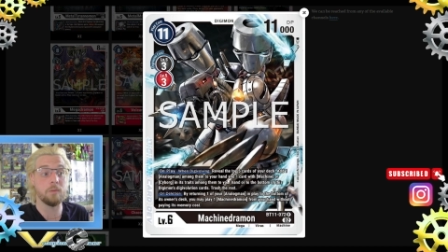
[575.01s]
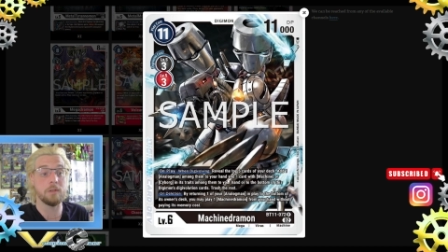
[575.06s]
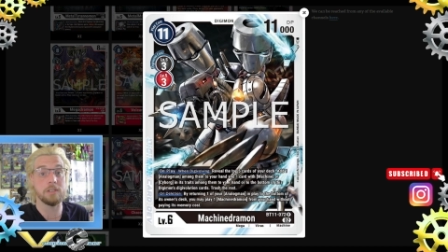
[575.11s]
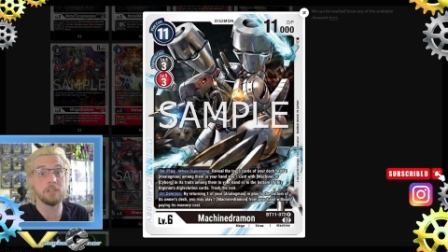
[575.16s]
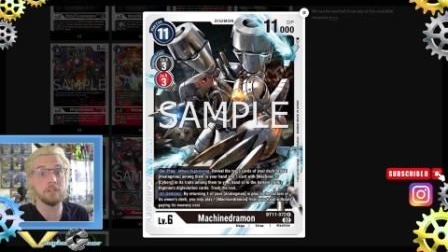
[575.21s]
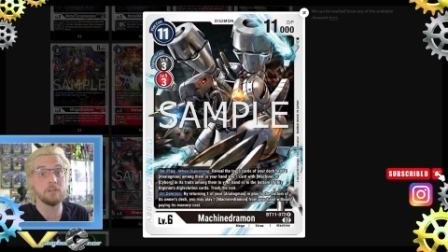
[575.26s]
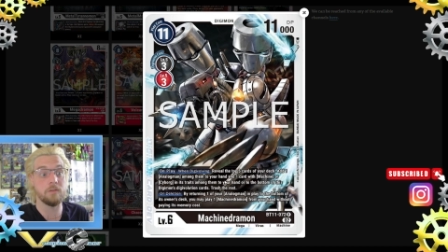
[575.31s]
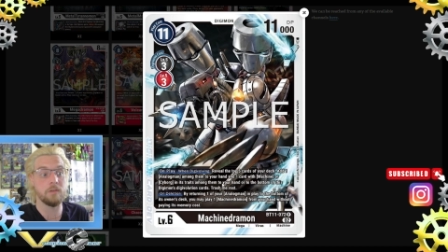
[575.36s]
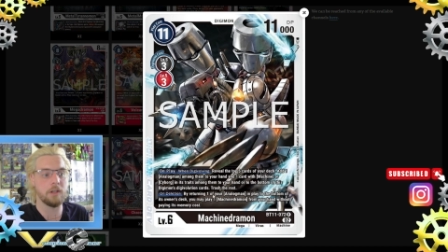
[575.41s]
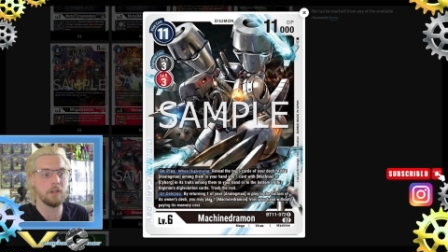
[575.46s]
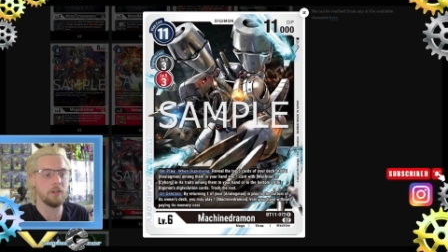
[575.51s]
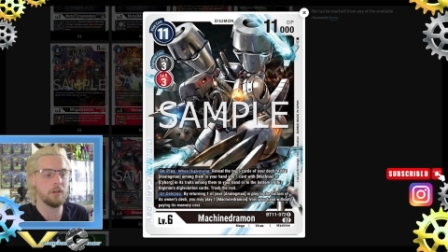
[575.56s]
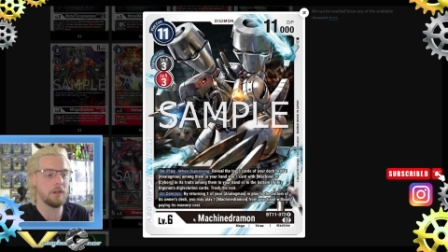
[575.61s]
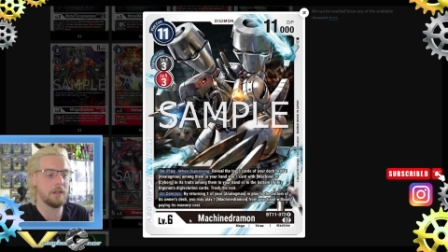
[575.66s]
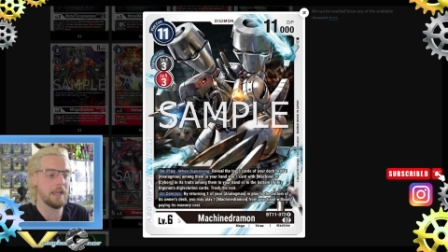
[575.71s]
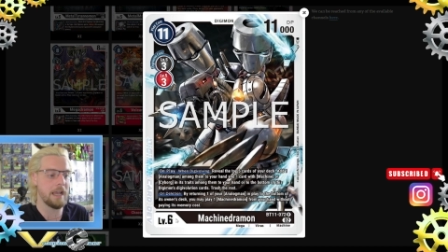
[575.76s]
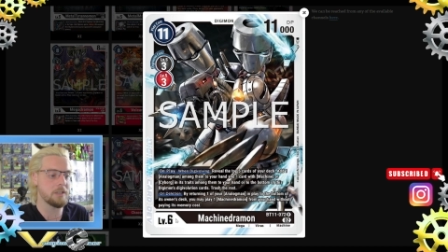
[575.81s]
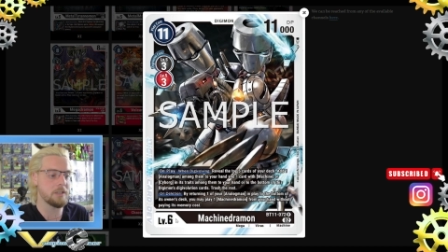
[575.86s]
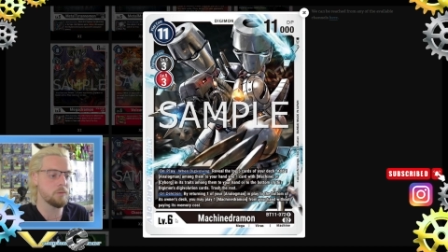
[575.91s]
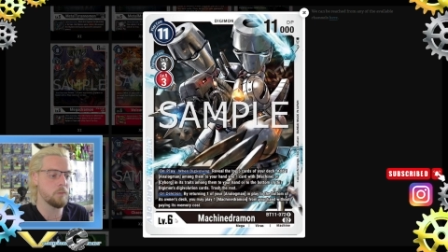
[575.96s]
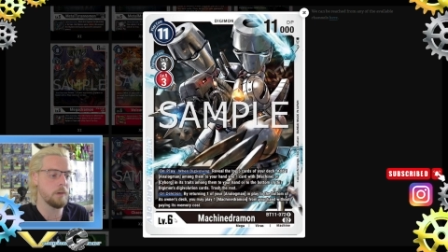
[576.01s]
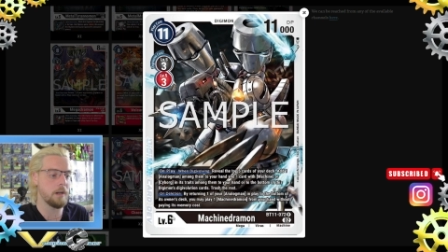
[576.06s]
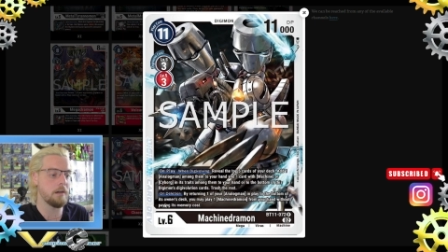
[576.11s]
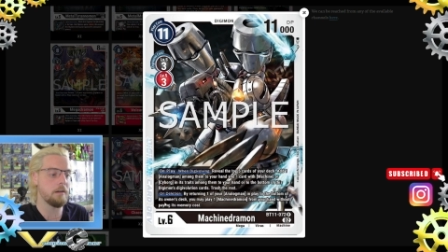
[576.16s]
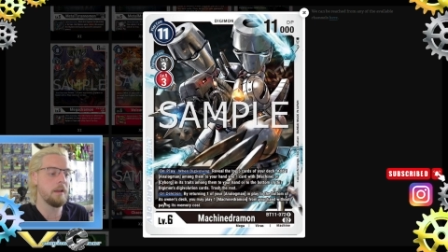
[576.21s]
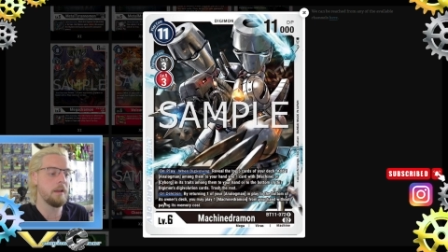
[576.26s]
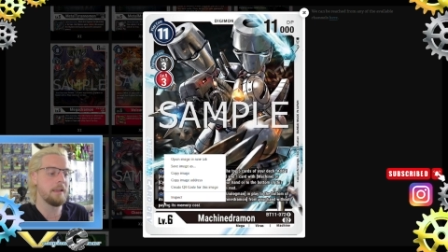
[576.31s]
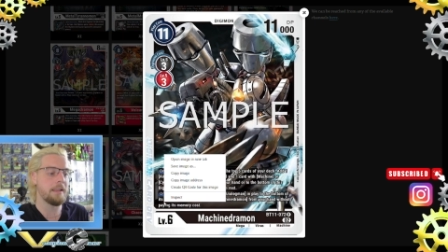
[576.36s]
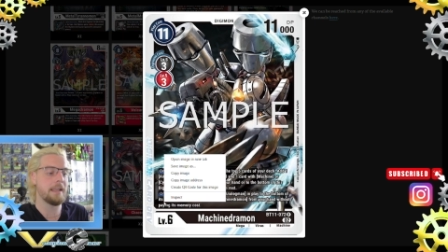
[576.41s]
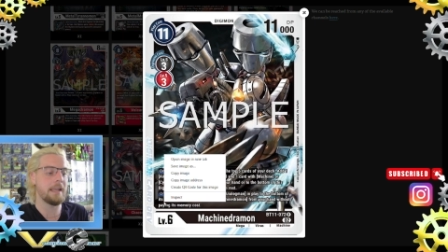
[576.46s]
which is very good as
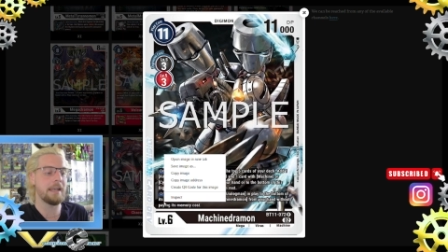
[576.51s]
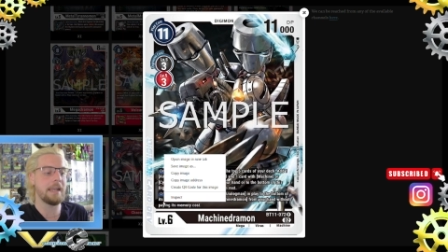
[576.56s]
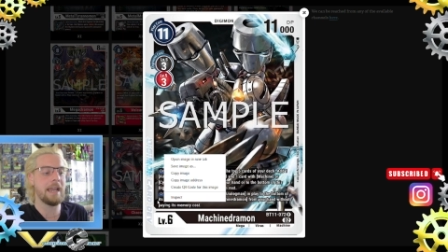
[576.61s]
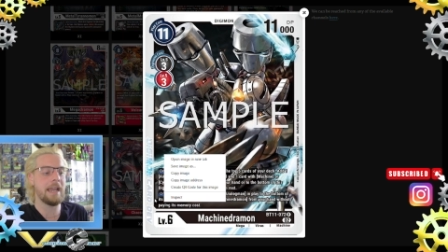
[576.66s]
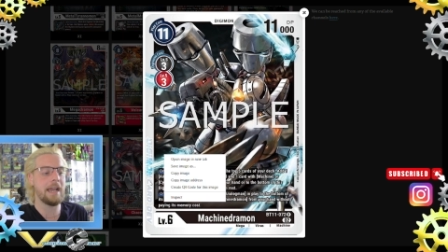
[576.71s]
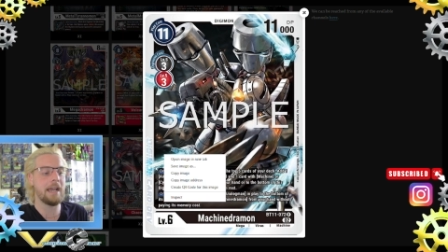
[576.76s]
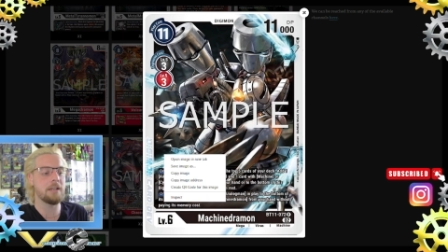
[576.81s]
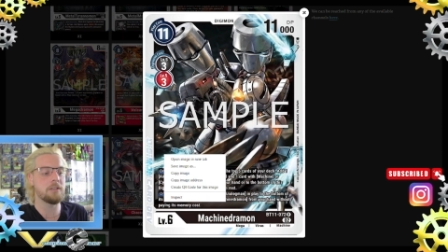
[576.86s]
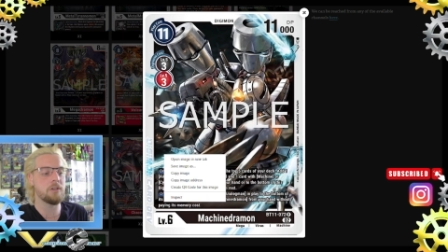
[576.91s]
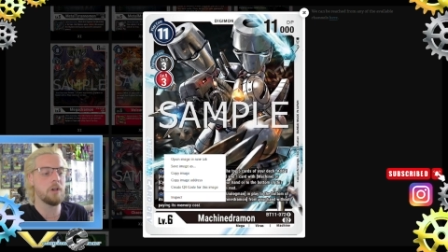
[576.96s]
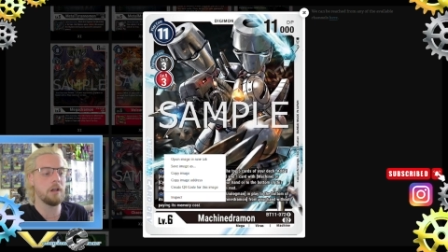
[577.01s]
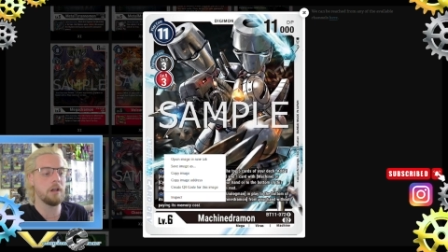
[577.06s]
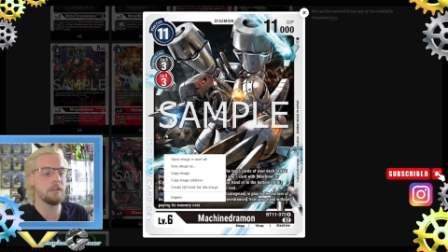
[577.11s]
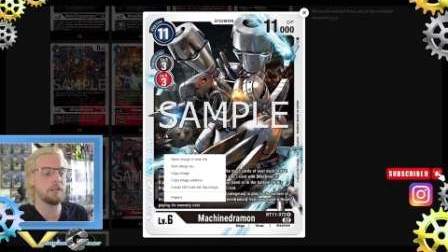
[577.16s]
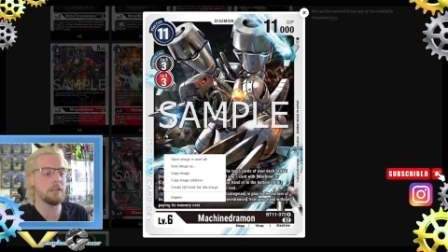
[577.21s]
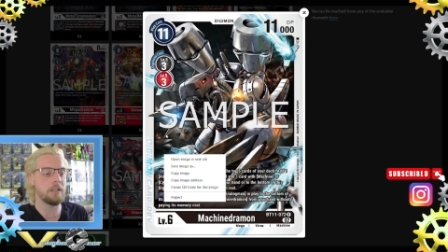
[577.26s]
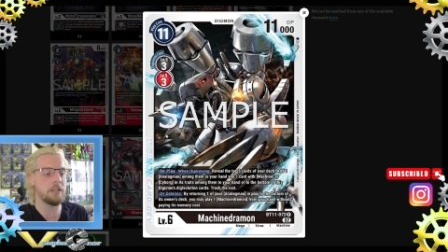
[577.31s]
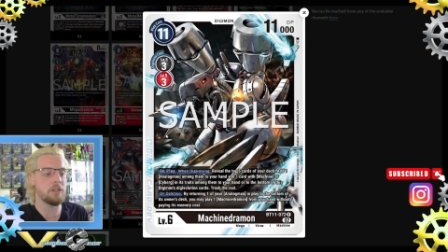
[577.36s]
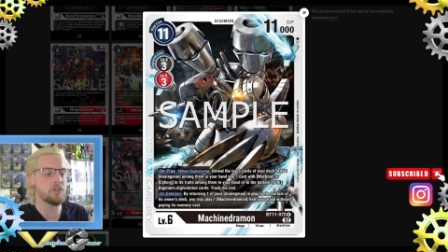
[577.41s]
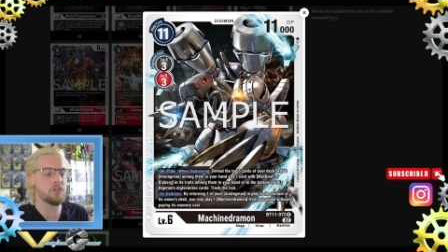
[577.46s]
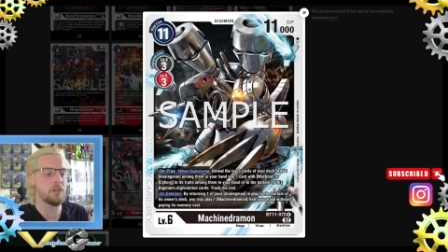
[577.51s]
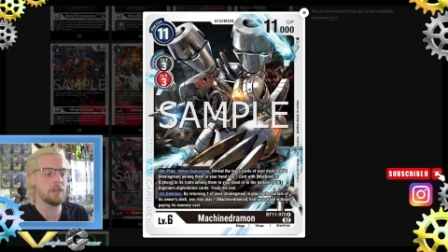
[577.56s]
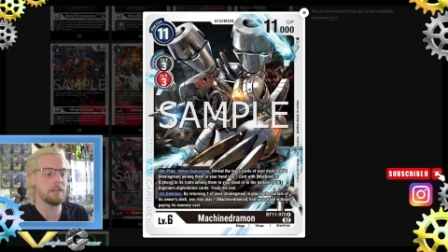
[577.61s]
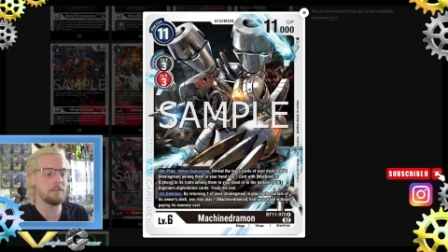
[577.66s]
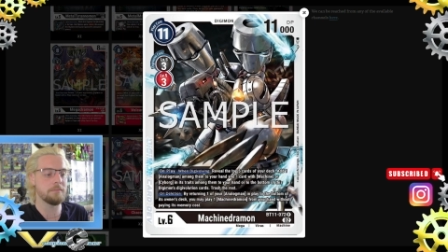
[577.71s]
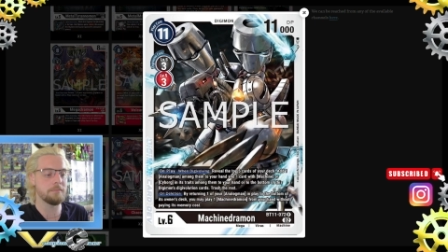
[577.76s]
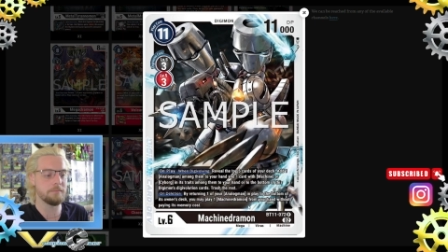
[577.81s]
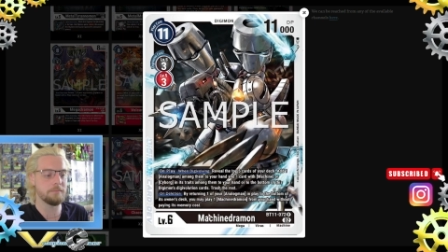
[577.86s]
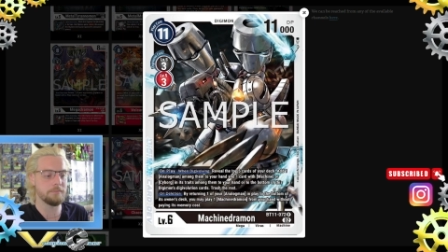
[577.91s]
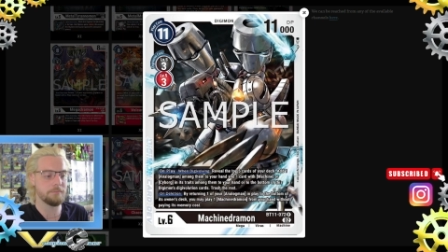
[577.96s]
well. Then it has on deletion,